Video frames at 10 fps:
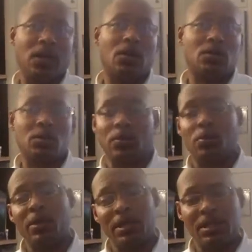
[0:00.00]
So the
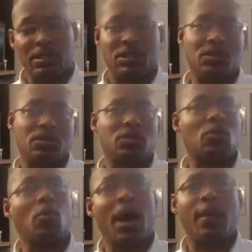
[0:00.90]
witnesses just
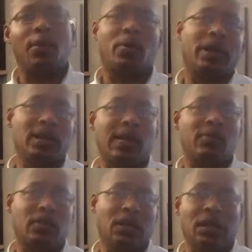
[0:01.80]
corroborating
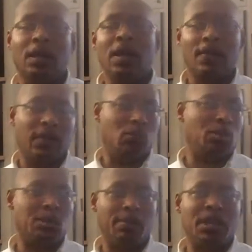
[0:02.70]
everything that was
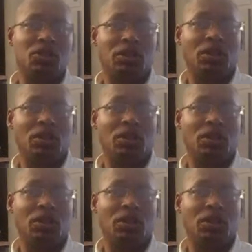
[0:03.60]
mentioned,